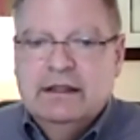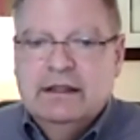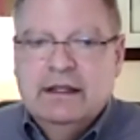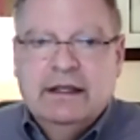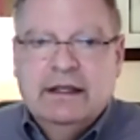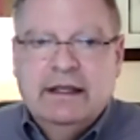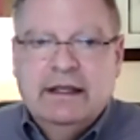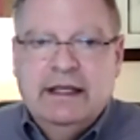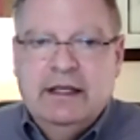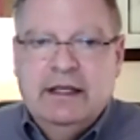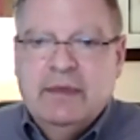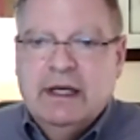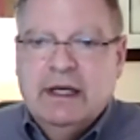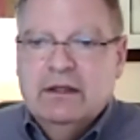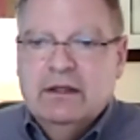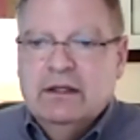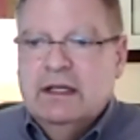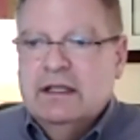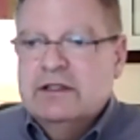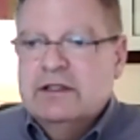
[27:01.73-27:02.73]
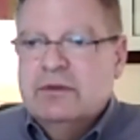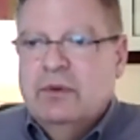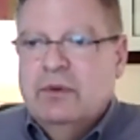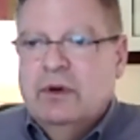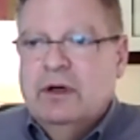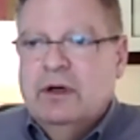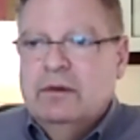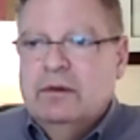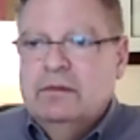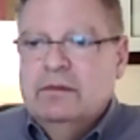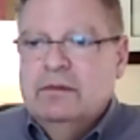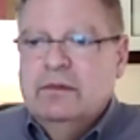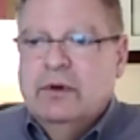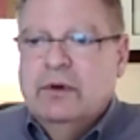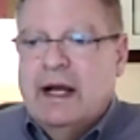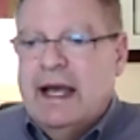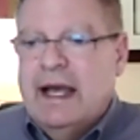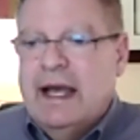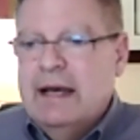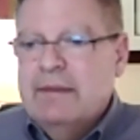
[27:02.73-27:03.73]
email us,
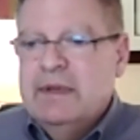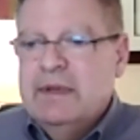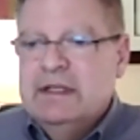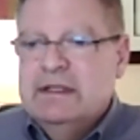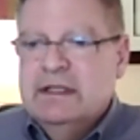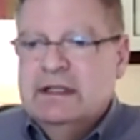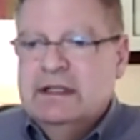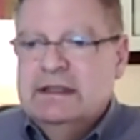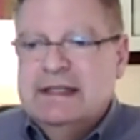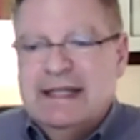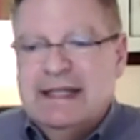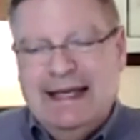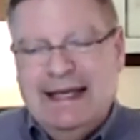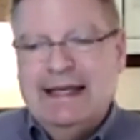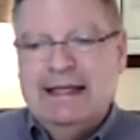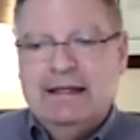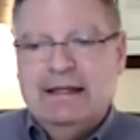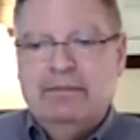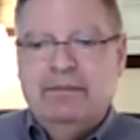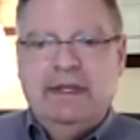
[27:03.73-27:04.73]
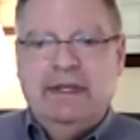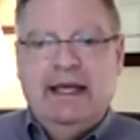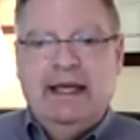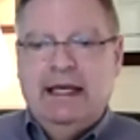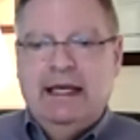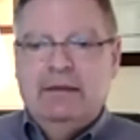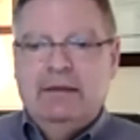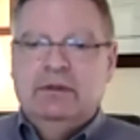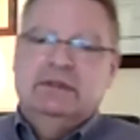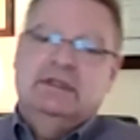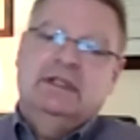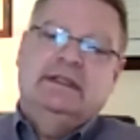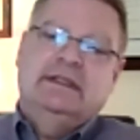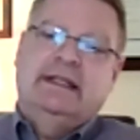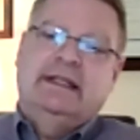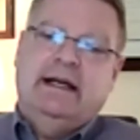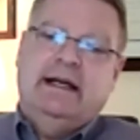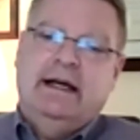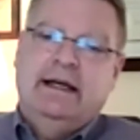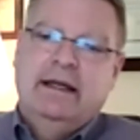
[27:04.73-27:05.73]
we're happy to take and be able to
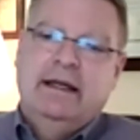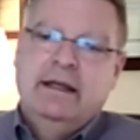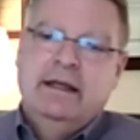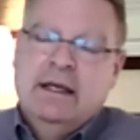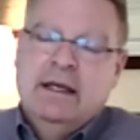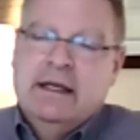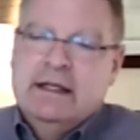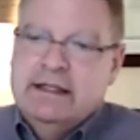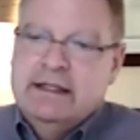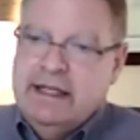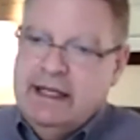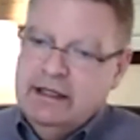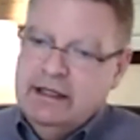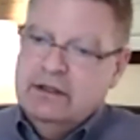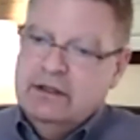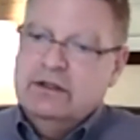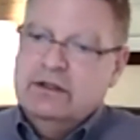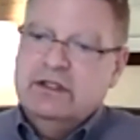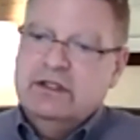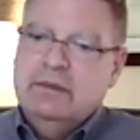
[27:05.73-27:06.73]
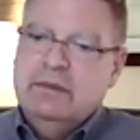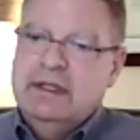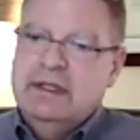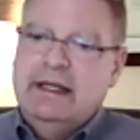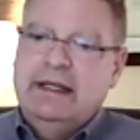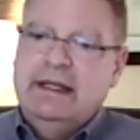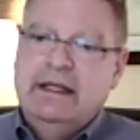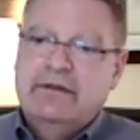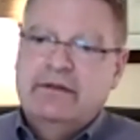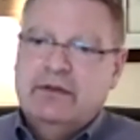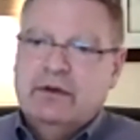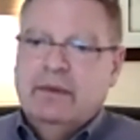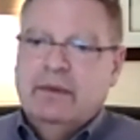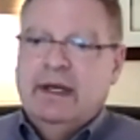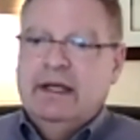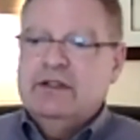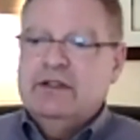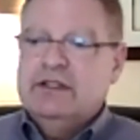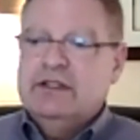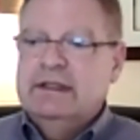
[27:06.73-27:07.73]
tailor some of that
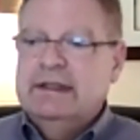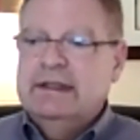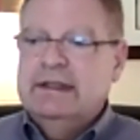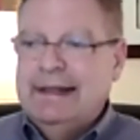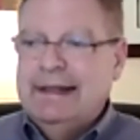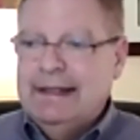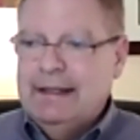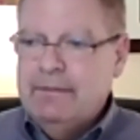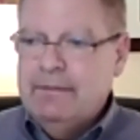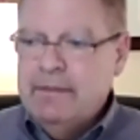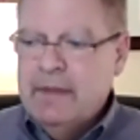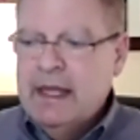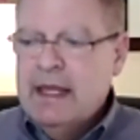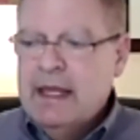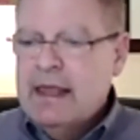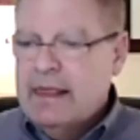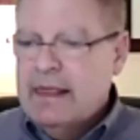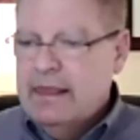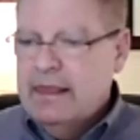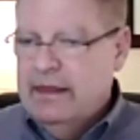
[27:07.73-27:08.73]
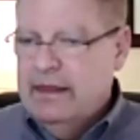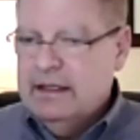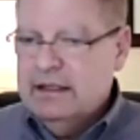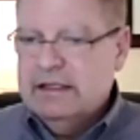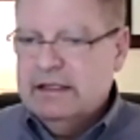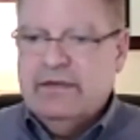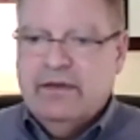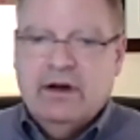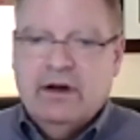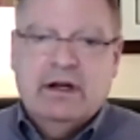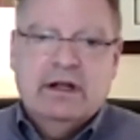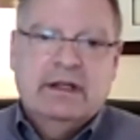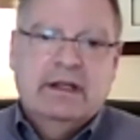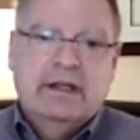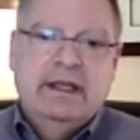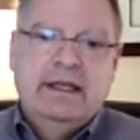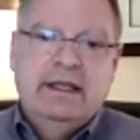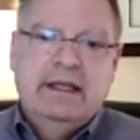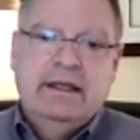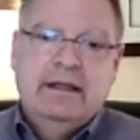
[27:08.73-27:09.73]
information. Thus far,
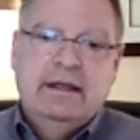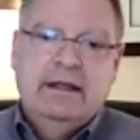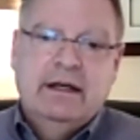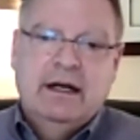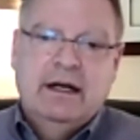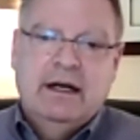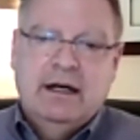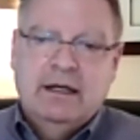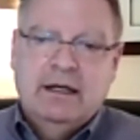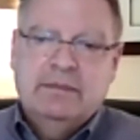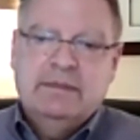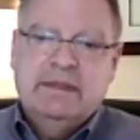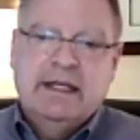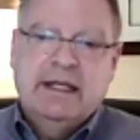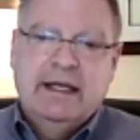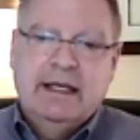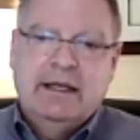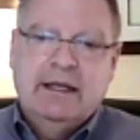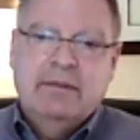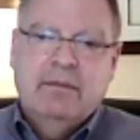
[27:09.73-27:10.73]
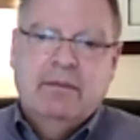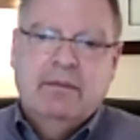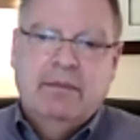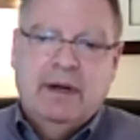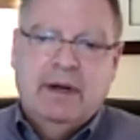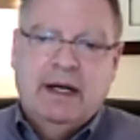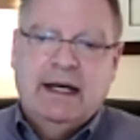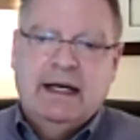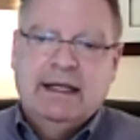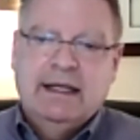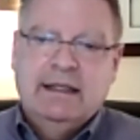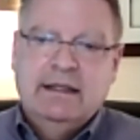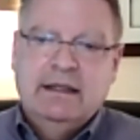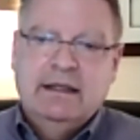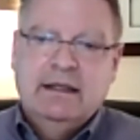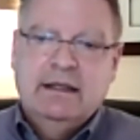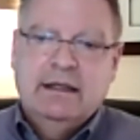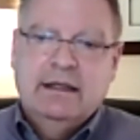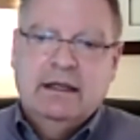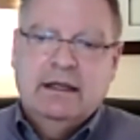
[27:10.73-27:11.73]
the uptake by
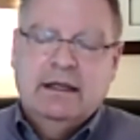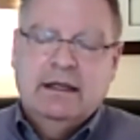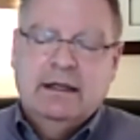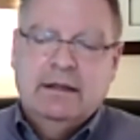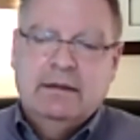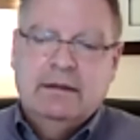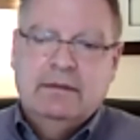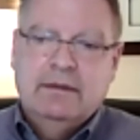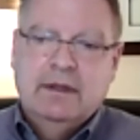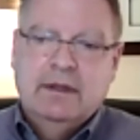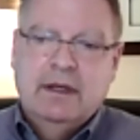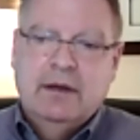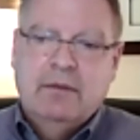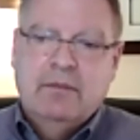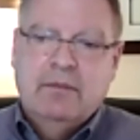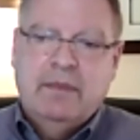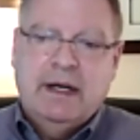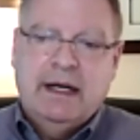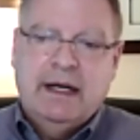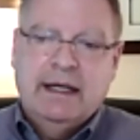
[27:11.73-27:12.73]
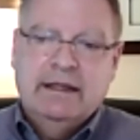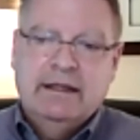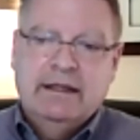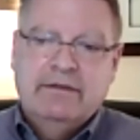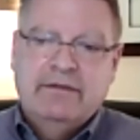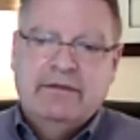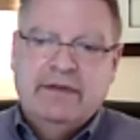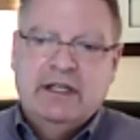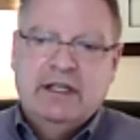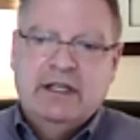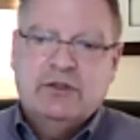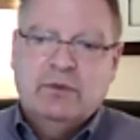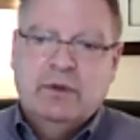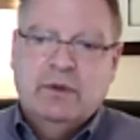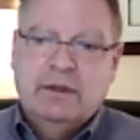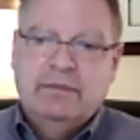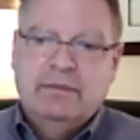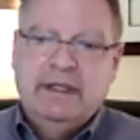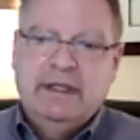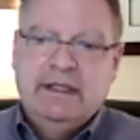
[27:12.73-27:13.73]
the phase
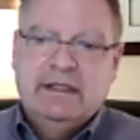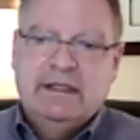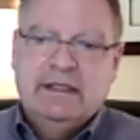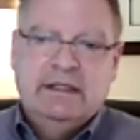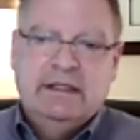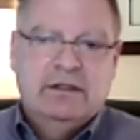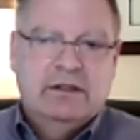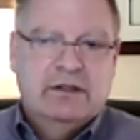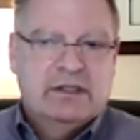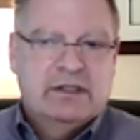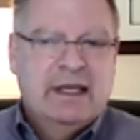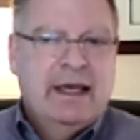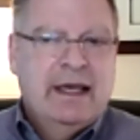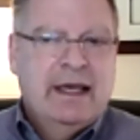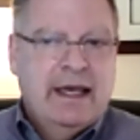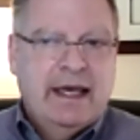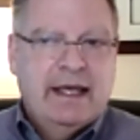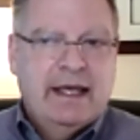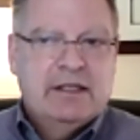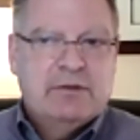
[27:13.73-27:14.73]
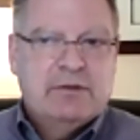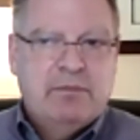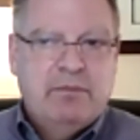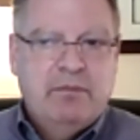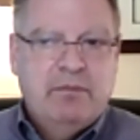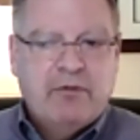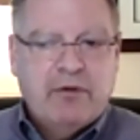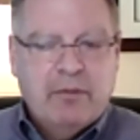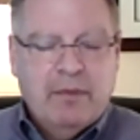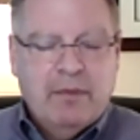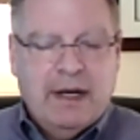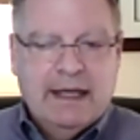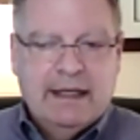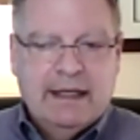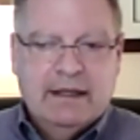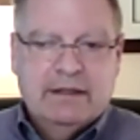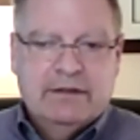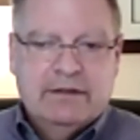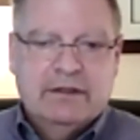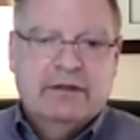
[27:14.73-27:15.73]
1B seniors has, from my
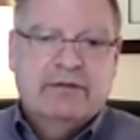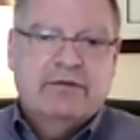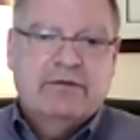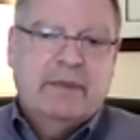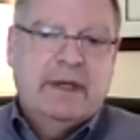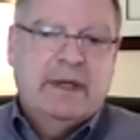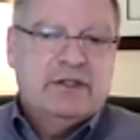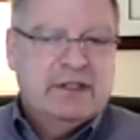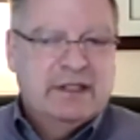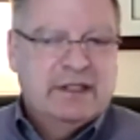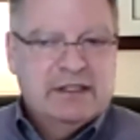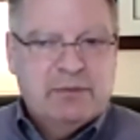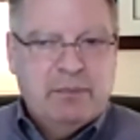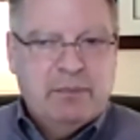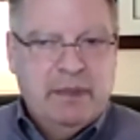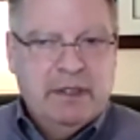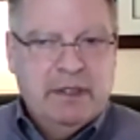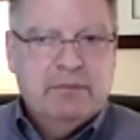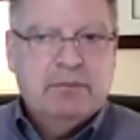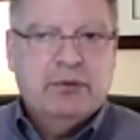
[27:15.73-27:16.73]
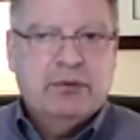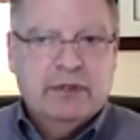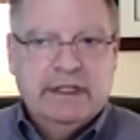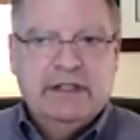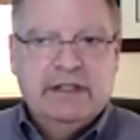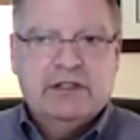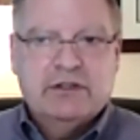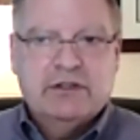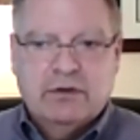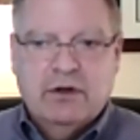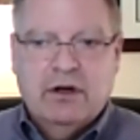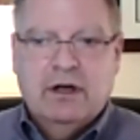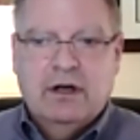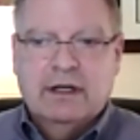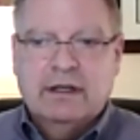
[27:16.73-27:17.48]
information, it's been pretty strong.